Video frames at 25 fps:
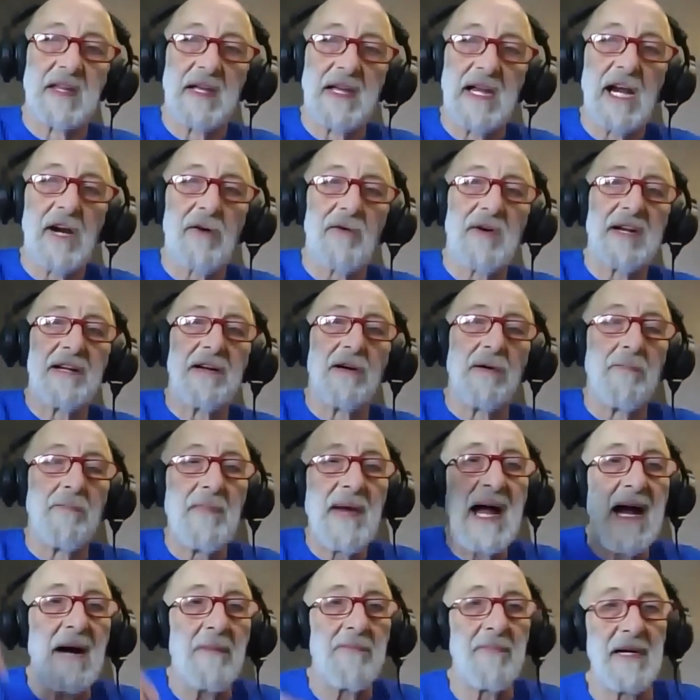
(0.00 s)
aerial
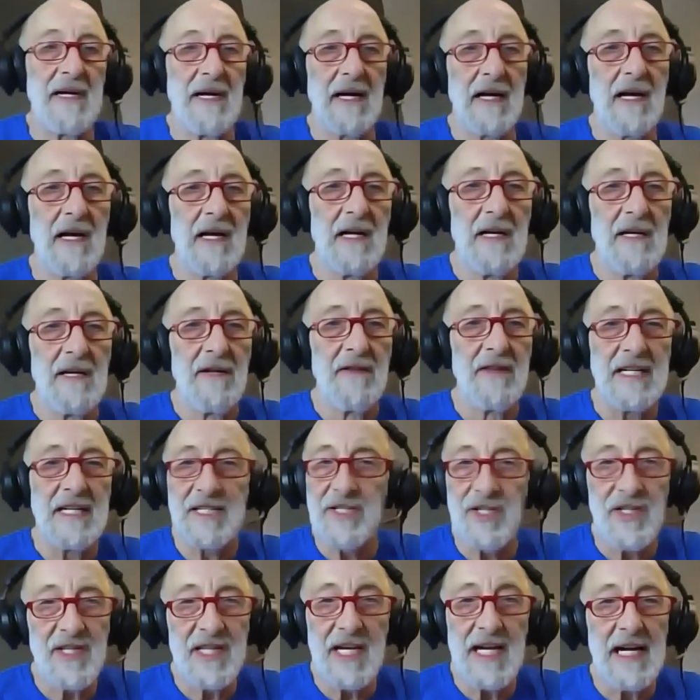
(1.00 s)
mapping
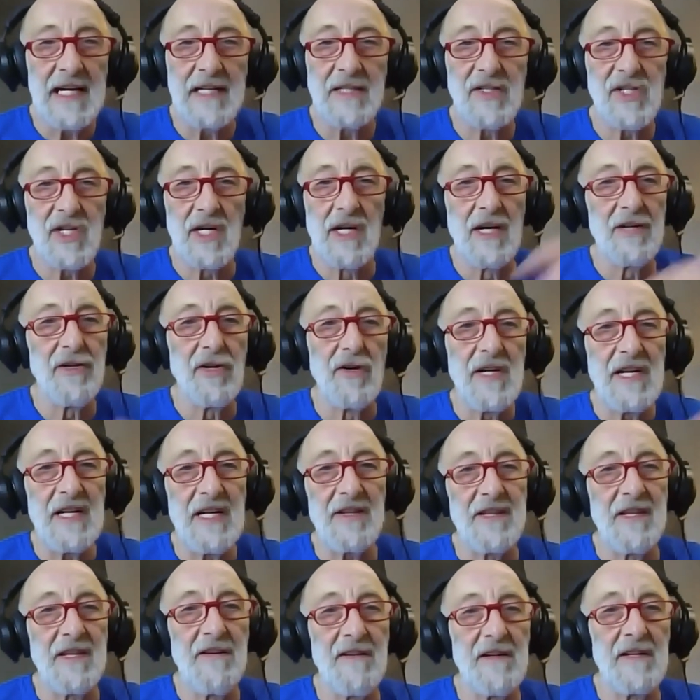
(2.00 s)
these things underneath
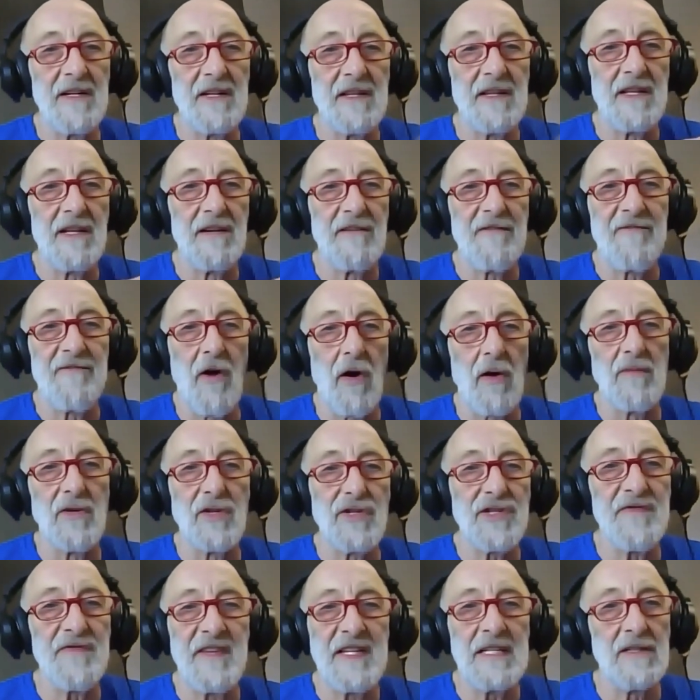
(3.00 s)
the
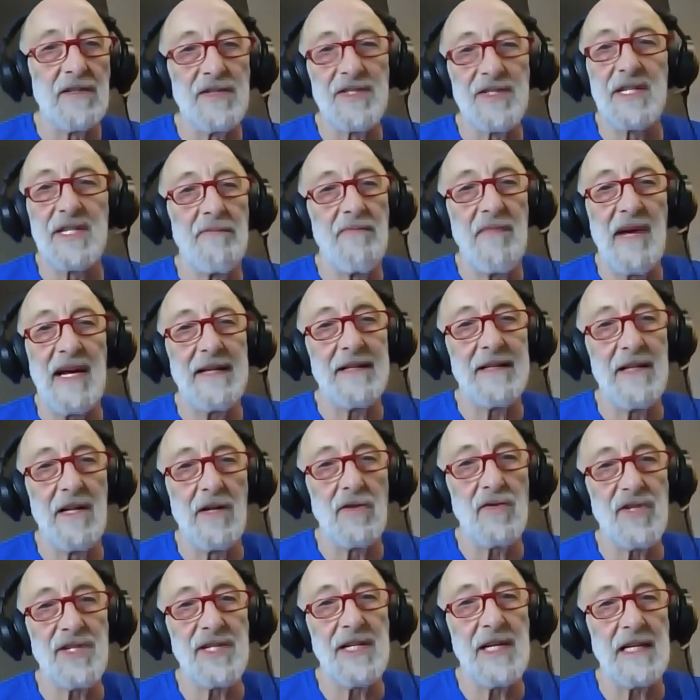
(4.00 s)
farmers' fields that made no
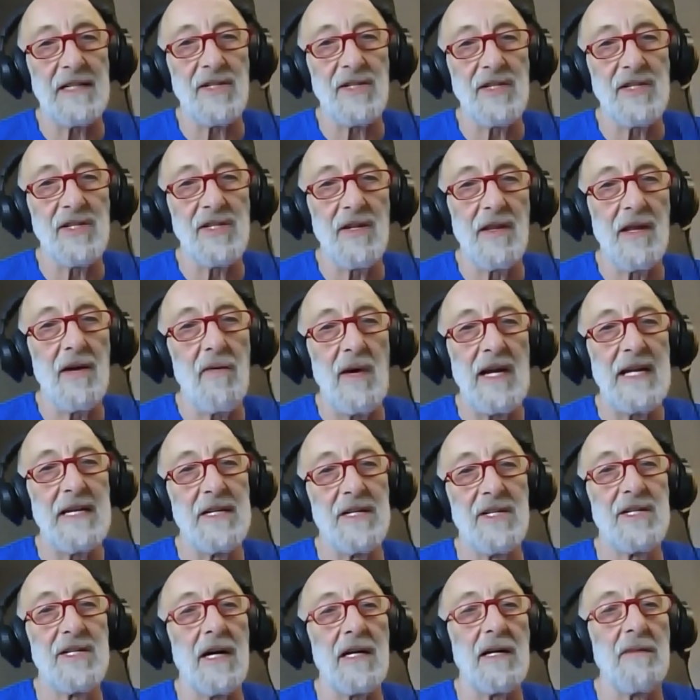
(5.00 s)
sense, and so they went and
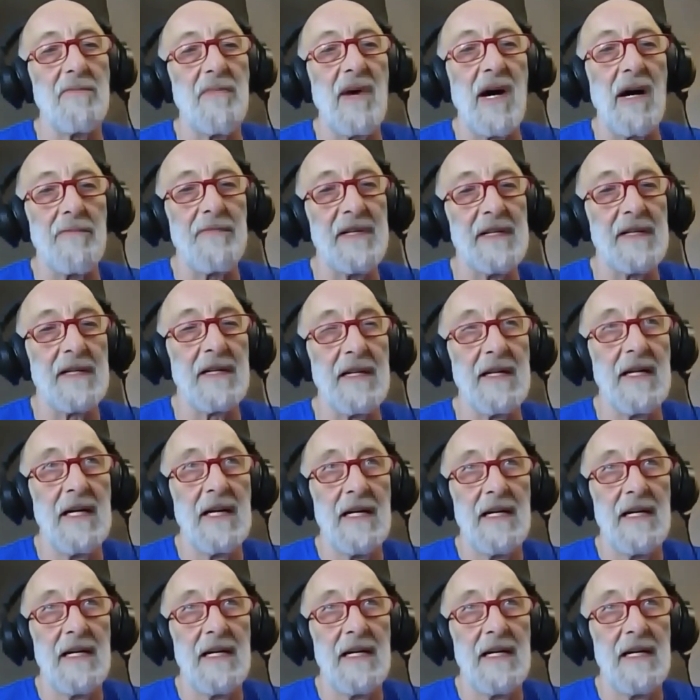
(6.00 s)
dug them up in.